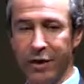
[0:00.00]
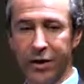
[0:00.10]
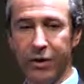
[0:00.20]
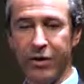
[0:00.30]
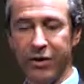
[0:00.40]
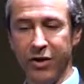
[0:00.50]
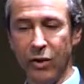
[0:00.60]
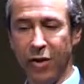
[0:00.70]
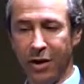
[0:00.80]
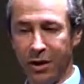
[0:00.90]
for years.
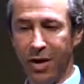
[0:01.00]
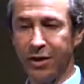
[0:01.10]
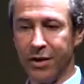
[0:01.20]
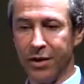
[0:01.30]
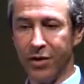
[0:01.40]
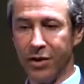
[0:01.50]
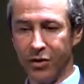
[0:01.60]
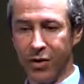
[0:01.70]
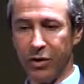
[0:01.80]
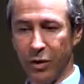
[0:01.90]
No one thought to do an
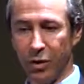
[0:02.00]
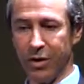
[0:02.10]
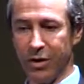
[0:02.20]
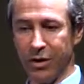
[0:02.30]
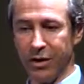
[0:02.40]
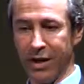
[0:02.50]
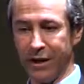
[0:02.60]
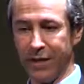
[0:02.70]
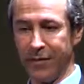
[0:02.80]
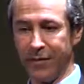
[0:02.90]
adrenal cortisol
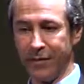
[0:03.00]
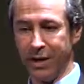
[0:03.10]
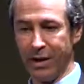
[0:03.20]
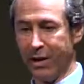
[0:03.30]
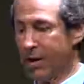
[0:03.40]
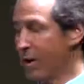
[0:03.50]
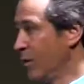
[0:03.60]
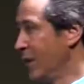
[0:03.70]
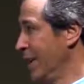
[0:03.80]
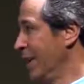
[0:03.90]
check.
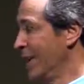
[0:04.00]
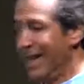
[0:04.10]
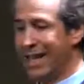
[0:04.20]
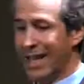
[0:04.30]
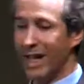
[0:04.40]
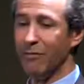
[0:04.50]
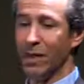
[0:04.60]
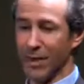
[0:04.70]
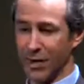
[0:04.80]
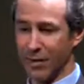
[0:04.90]
We did it. He didn't have
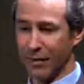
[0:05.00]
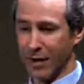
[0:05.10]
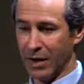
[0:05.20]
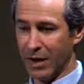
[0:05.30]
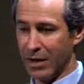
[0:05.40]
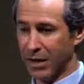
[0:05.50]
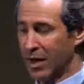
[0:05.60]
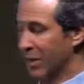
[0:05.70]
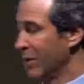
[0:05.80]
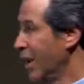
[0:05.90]
much.
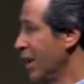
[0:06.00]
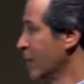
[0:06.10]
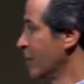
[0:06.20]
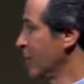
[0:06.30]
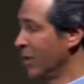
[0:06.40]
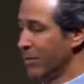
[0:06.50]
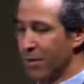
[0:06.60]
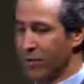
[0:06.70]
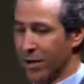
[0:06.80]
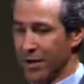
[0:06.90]
Stuck him in the hospital, put him
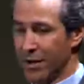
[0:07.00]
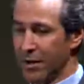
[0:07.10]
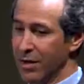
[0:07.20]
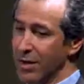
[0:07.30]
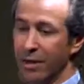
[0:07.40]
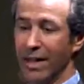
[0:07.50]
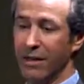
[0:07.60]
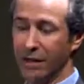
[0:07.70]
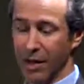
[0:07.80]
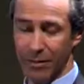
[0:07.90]
on prednisone, and
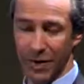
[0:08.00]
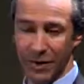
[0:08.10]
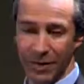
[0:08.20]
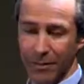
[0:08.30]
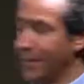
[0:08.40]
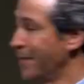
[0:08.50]
immediately felt better.